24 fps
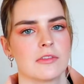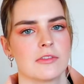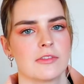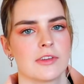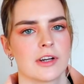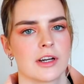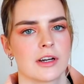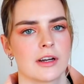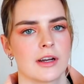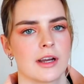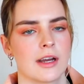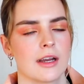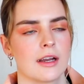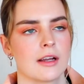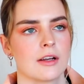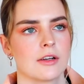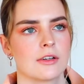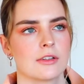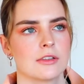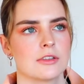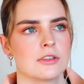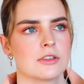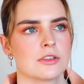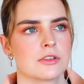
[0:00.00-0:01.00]
very
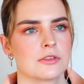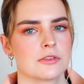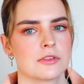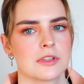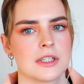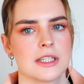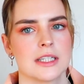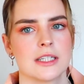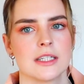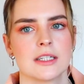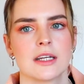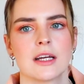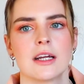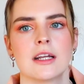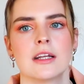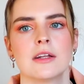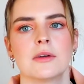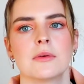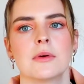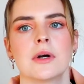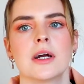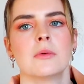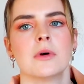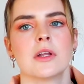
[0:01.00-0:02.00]
good to read
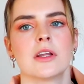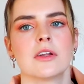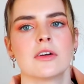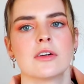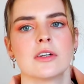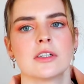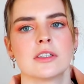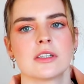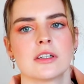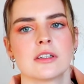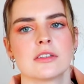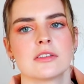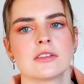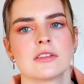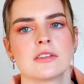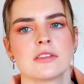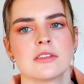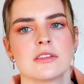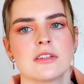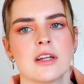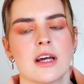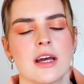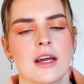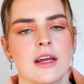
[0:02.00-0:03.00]
anyway, whether it does
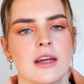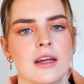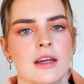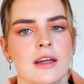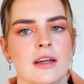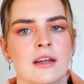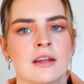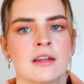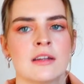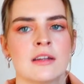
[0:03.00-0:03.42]
stay